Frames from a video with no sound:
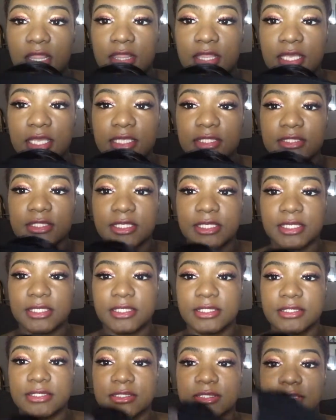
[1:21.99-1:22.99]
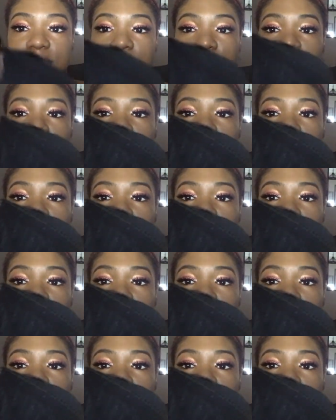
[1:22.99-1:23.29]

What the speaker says: this is